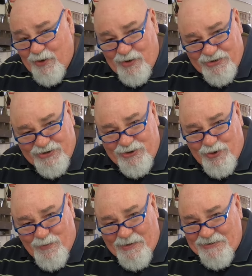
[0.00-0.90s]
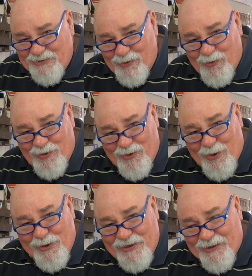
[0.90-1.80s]
You know, there's so much going
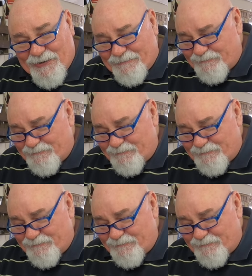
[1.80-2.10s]
on there.